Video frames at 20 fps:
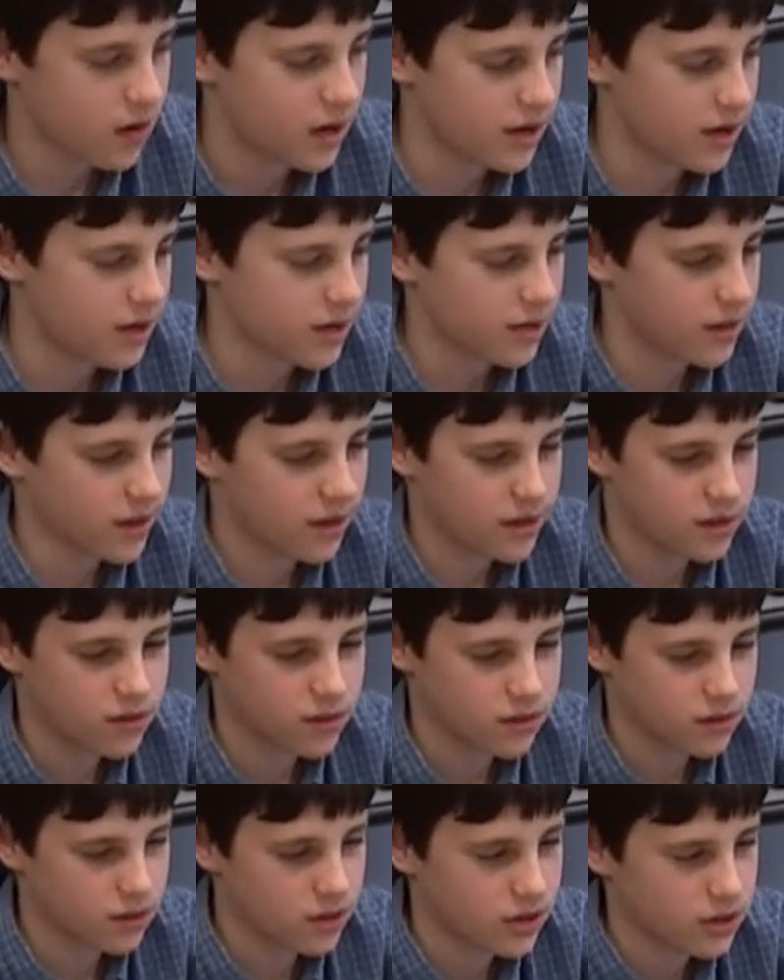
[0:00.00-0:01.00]
All right.
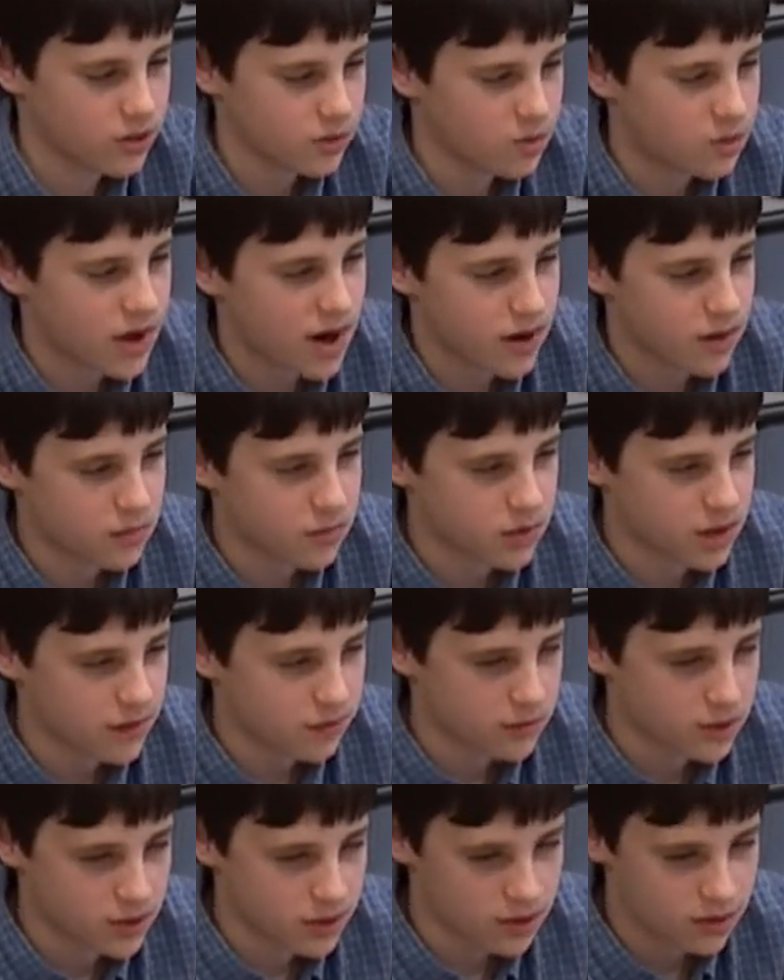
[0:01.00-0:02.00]
Then in the bottom
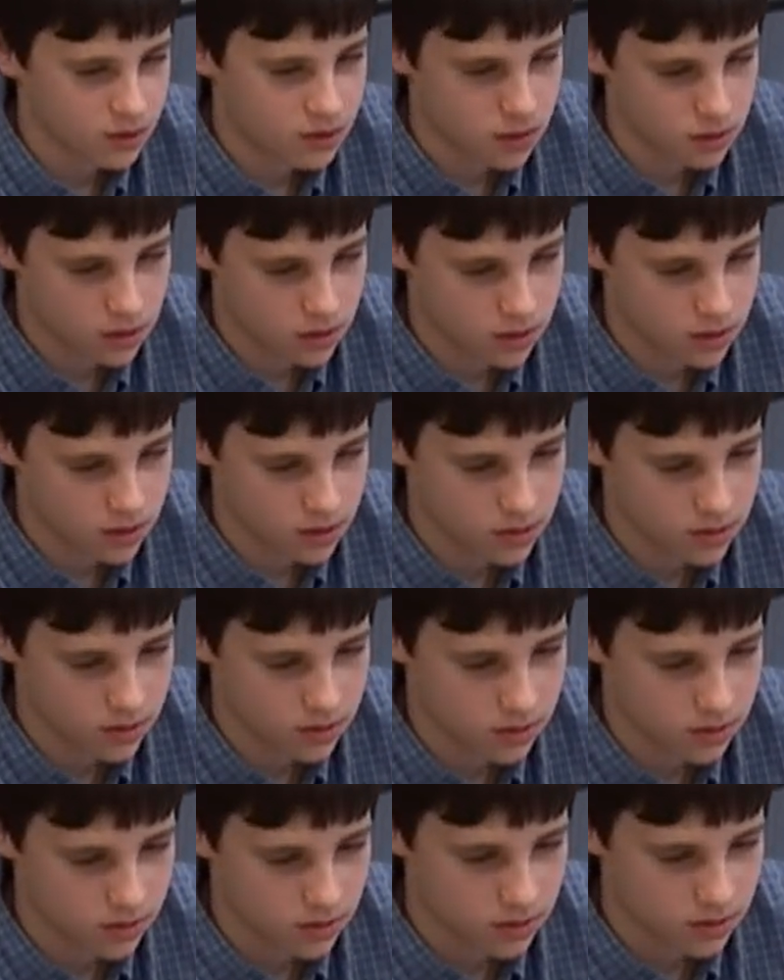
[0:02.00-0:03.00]
left-hand corner,
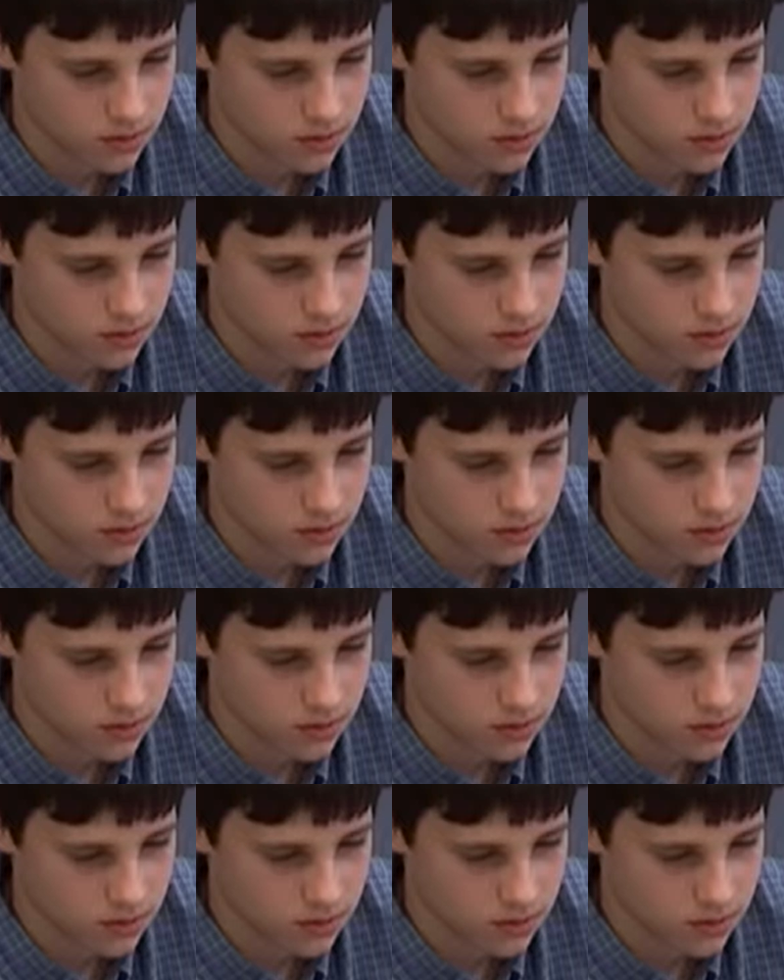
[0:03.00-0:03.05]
